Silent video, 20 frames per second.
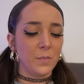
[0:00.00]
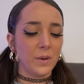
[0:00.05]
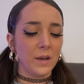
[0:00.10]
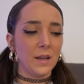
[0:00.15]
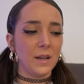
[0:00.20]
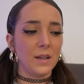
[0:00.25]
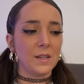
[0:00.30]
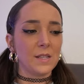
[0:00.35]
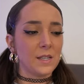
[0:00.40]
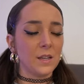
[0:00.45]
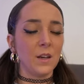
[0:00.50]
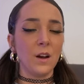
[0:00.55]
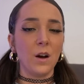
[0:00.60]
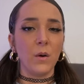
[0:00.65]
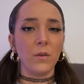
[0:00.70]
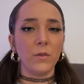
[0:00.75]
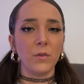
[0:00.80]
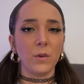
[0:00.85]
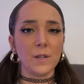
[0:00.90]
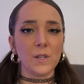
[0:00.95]
But it's, you
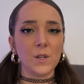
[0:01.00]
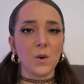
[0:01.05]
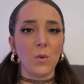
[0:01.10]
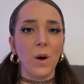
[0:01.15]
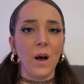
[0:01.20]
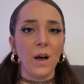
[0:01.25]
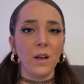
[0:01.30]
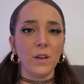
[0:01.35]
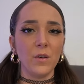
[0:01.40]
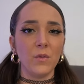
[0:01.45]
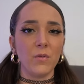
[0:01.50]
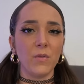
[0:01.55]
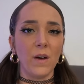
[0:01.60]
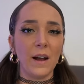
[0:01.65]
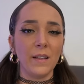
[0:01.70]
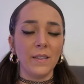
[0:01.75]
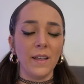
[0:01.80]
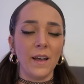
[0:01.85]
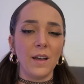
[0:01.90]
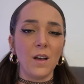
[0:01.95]
know, every once in a while you'll
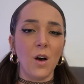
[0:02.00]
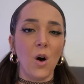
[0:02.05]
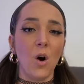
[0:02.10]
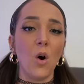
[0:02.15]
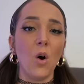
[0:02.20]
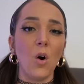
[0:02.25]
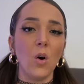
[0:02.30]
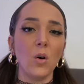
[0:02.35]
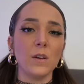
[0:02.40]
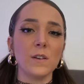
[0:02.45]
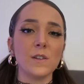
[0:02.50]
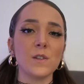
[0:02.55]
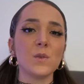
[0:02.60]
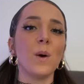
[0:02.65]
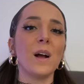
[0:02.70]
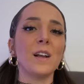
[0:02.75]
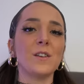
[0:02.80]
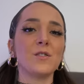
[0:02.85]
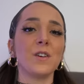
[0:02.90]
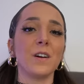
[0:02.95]
find like a whole
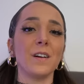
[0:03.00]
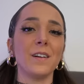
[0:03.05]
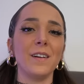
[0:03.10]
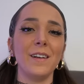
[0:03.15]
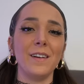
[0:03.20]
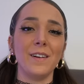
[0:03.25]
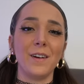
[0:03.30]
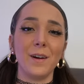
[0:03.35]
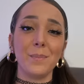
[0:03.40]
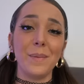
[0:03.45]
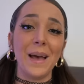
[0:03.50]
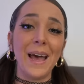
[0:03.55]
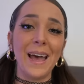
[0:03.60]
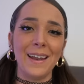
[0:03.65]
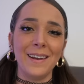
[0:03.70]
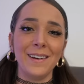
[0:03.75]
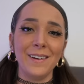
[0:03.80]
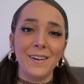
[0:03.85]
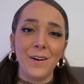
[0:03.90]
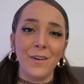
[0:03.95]
sweatshirt in her
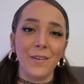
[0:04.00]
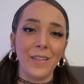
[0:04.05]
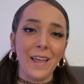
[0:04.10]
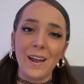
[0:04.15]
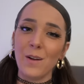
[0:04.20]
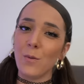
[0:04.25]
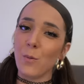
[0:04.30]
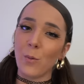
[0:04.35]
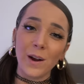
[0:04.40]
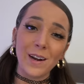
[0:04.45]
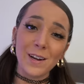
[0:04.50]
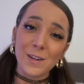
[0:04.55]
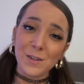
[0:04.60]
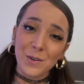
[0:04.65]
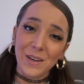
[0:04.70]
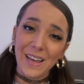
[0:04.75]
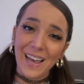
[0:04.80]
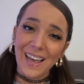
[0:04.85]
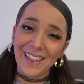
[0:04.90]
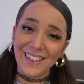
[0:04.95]
bed and you're like, where did
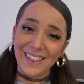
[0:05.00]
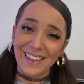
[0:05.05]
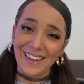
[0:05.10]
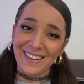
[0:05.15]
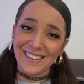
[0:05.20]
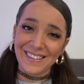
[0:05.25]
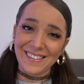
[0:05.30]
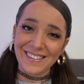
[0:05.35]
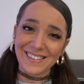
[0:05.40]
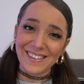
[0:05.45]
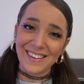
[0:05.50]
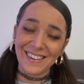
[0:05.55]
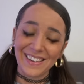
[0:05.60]
you get this?